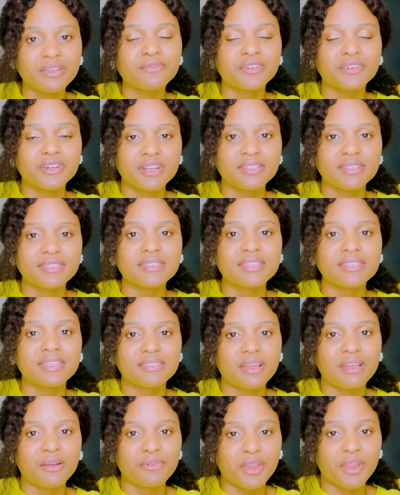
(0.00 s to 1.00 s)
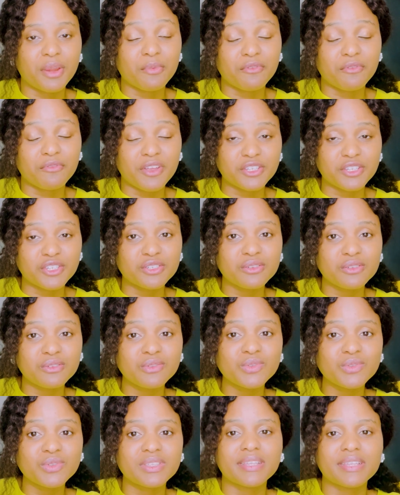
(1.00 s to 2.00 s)
for us as healthcare
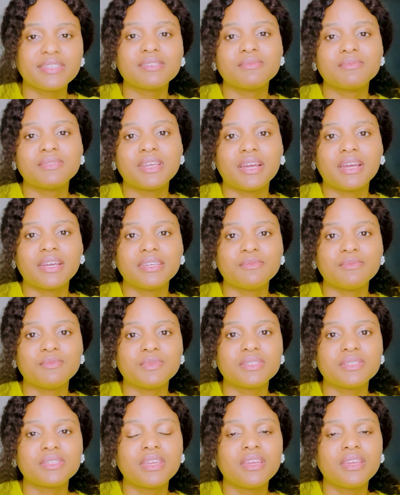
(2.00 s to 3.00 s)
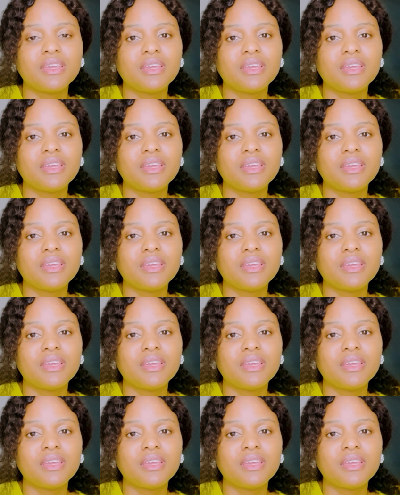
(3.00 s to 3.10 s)
professionals that sometimes